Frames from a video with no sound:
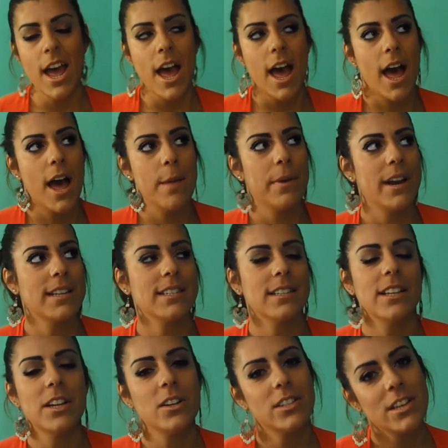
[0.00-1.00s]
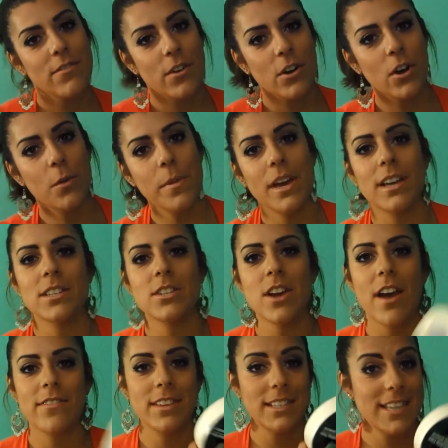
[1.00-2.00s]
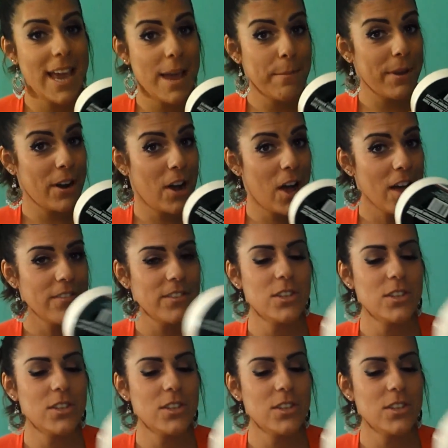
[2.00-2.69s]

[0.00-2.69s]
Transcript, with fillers: um, but it's a little difficult because you have to tape it off.